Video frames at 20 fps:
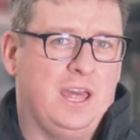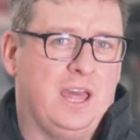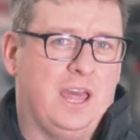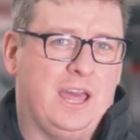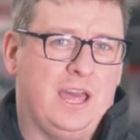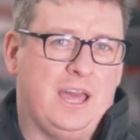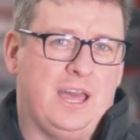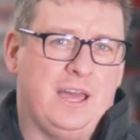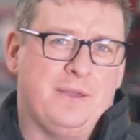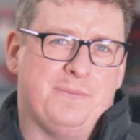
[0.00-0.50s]

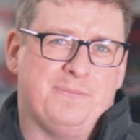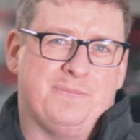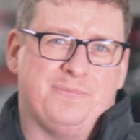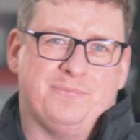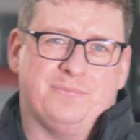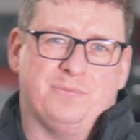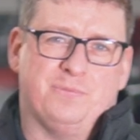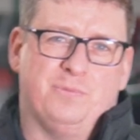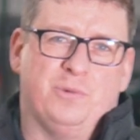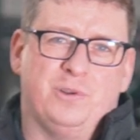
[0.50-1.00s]

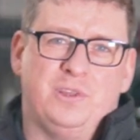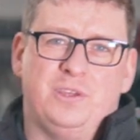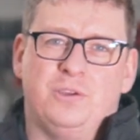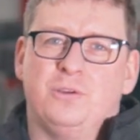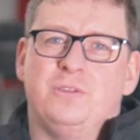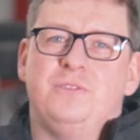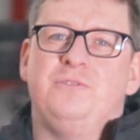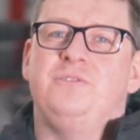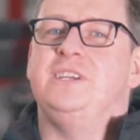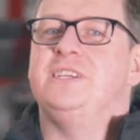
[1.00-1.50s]
One of the
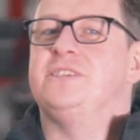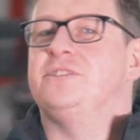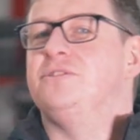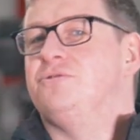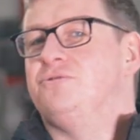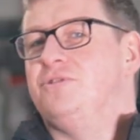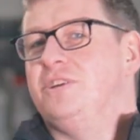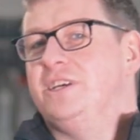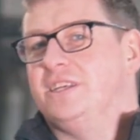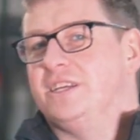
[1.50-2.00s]
only
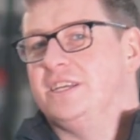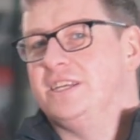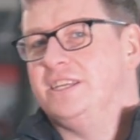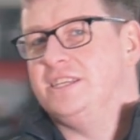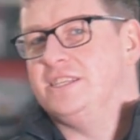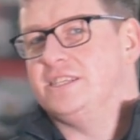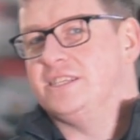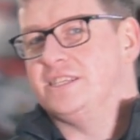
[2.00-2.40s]
reasons really you need